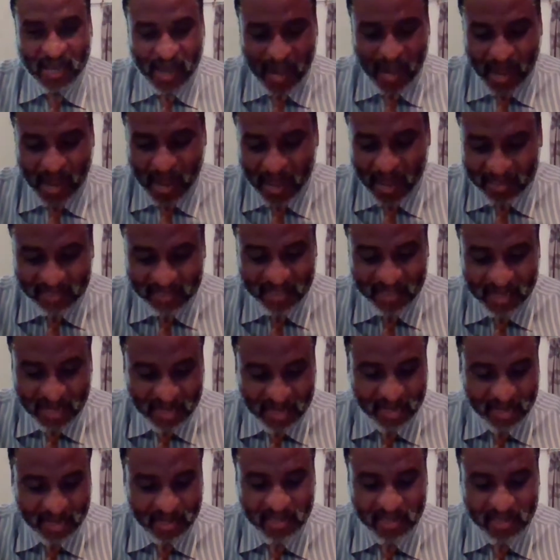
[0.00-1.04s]
I think
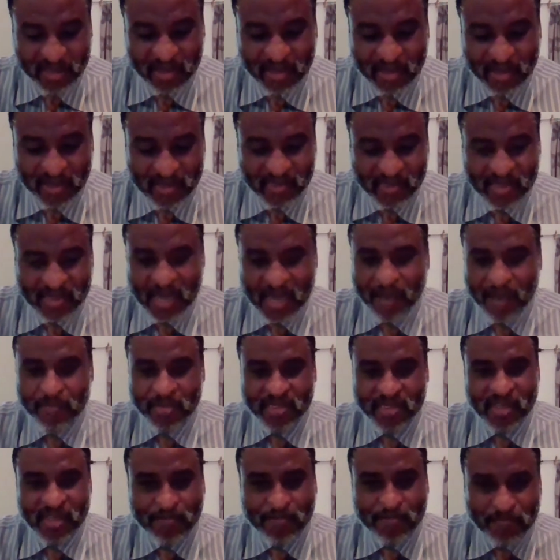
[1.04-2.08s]
they're
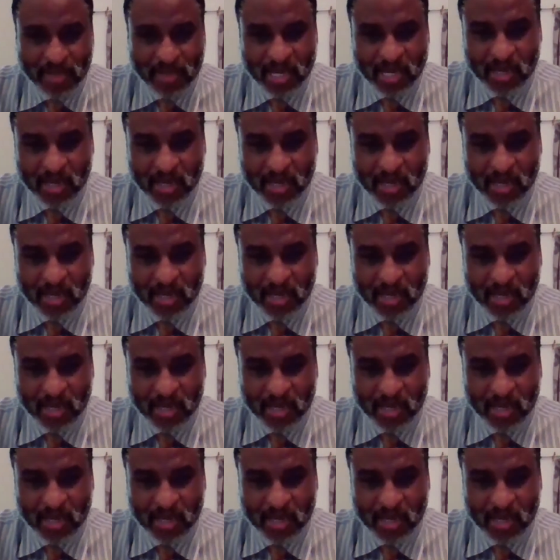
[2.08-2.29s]
big.